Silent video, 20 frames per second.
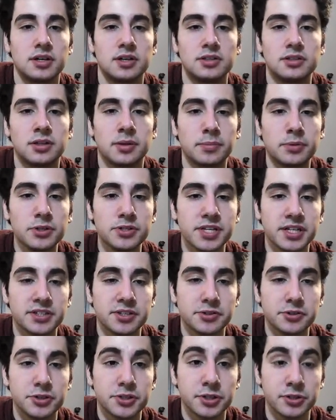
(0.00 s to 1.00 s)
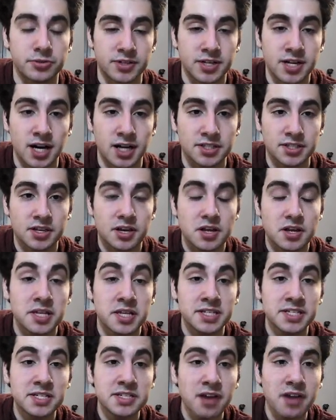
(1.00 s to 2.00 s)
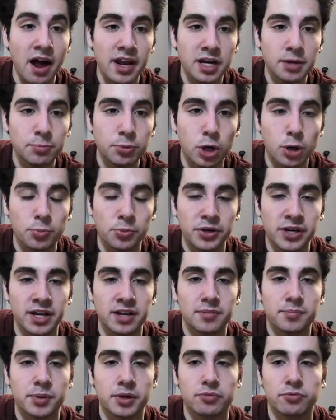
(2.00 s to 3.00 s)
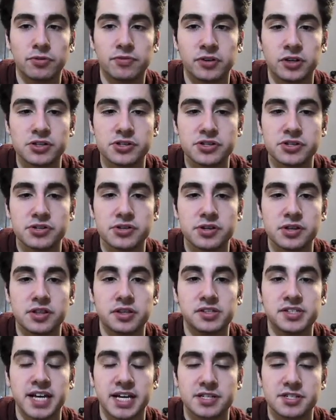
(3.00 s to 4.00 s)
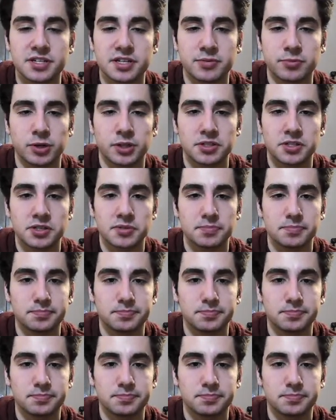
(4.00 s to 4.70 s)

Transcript: Number 602, nuts. This is not inappropriate, but refers to the tasty ones.